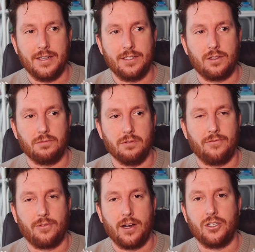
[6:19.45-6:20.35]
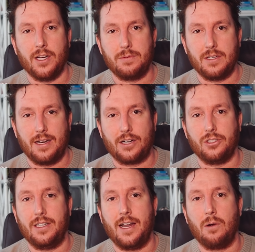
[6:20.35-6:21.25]
is through friendships and
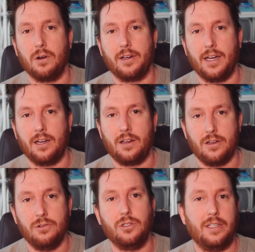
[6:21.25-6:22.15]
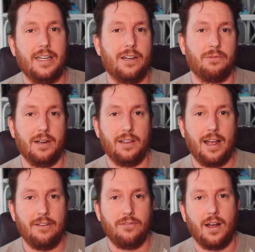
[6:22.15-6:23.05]
actually networking, usually in real
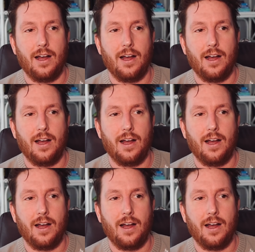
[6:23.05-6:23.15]
life,